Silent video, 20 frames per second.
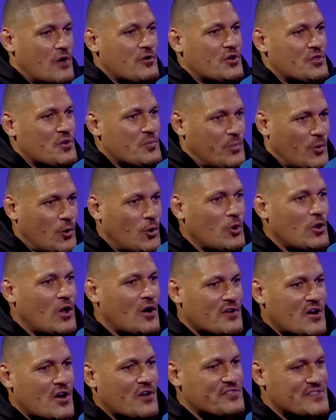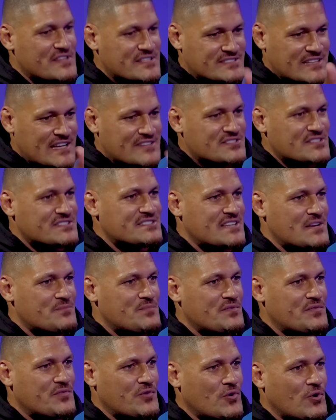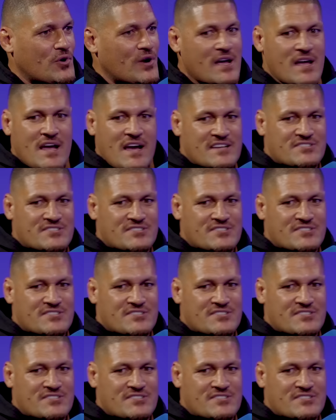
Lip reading: I got the ball. I got this. As I said before,